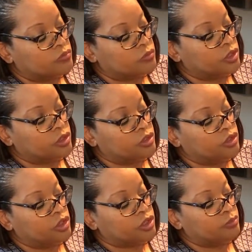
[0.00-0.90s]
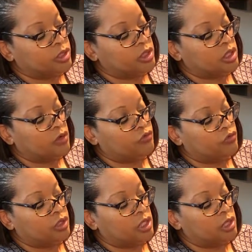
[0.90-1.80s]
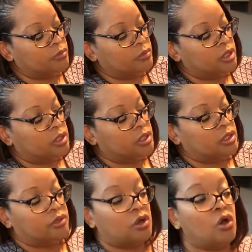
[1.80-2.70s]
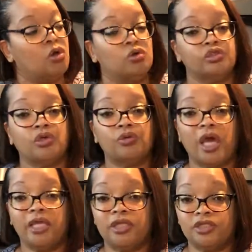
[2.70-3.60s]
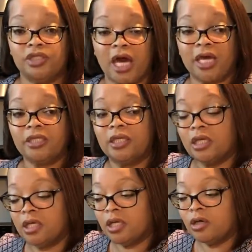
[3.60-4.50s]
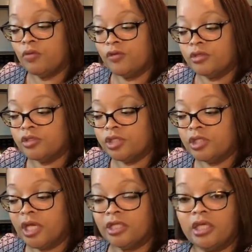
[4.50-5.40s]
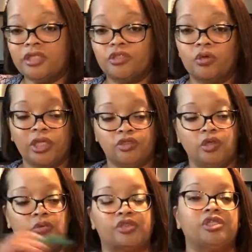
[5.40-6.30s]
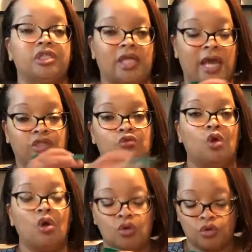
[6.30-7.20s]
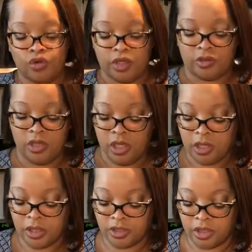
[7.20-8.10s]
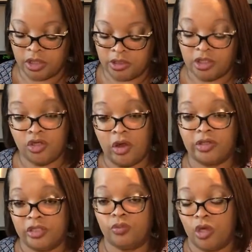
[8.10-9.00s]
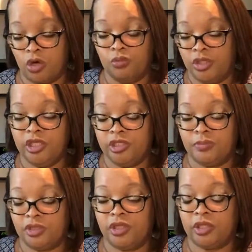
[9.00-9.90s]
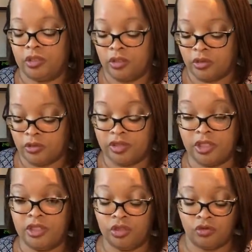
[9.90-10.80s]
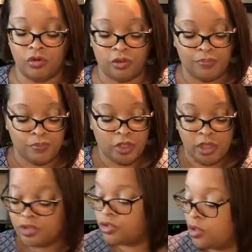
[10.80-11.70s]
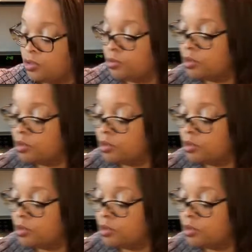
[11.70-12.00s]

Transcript: this is just me covering up the hole so that it's not, hopefully you can see that, it's so that you don't see an actual hole there, because the darkness will help these particular seeds to grow. So